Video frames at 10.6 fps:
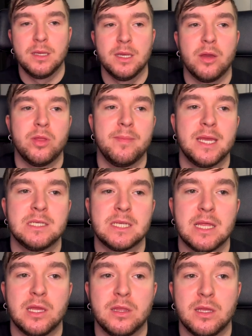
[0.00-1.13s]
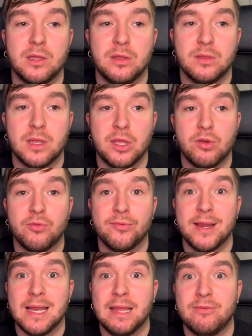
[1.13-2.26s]
You know, they may say that that, that you're
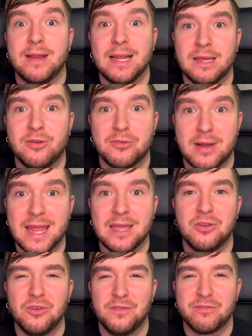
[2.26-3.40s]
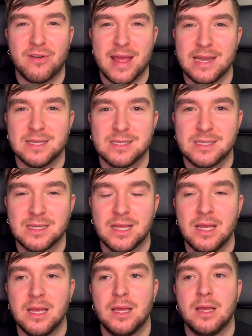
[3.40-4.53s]
really, really great, good friends,
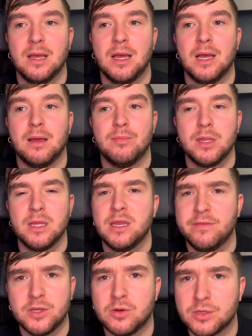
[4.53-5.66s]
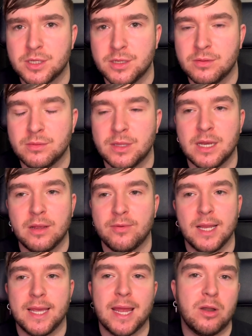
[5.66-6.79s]
uh, but they never talk to you. They don't
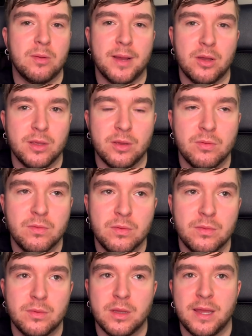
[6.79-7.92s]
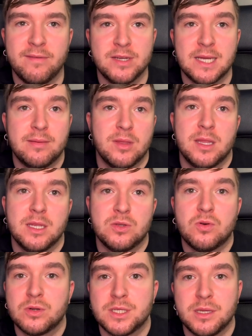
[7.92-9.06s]
really care about you. That every time that they
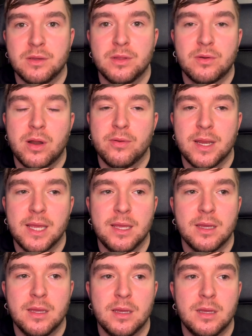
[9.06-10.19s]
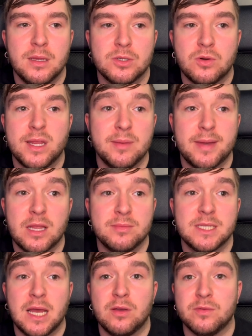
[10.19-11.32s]
talk to you, they're only talking about
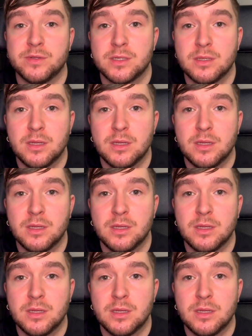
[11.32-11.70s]
themselves.